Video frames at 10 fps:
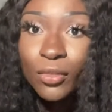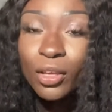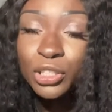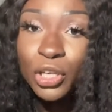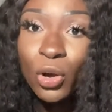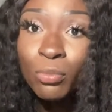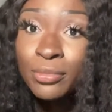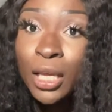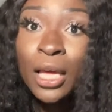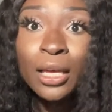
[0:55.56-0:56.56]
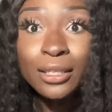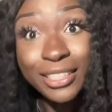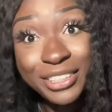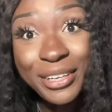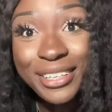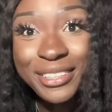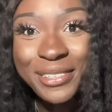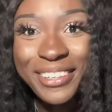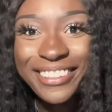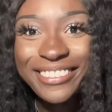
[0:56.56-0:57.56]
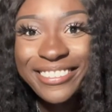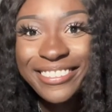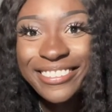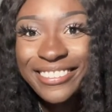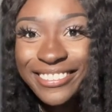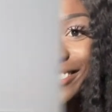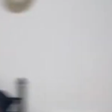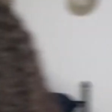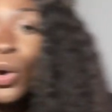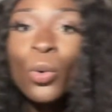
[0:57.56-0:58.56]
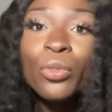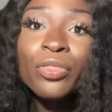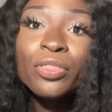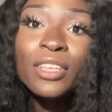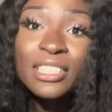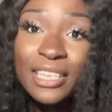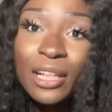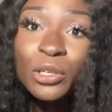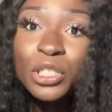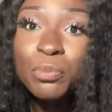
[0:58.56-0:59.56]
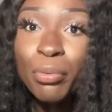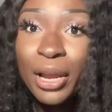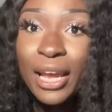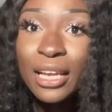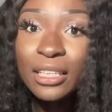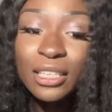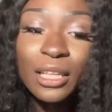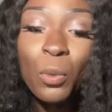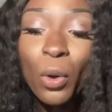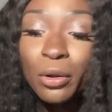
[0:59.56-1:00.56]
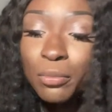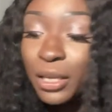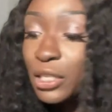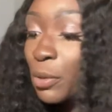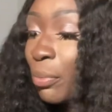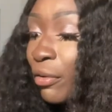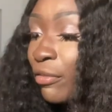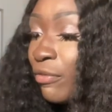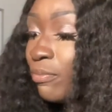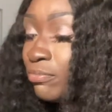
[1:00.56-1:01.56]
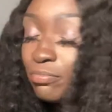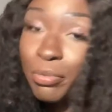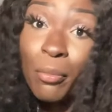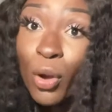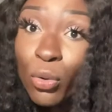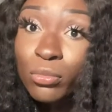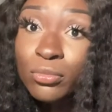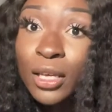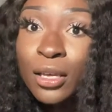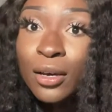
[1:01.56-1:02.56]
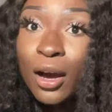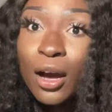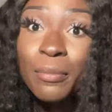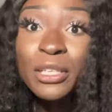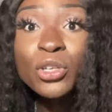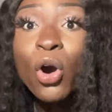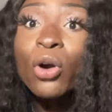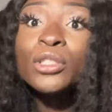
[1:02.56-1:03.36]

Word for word: So let's get into it. So the seller's brand that they wanted me to promote is called